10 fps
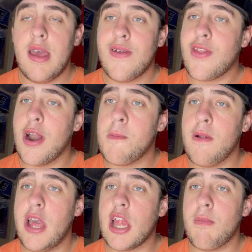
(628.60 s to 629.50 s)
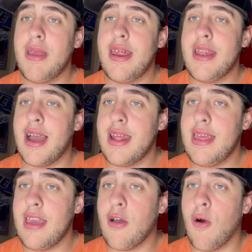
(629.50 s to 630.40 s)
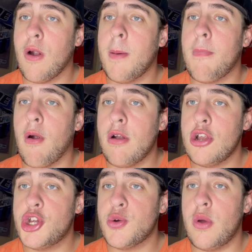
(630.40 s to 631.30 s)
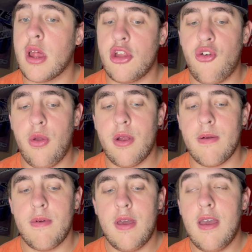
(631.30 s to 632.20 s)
Third place would be the 19 car of Martin Truex Jr.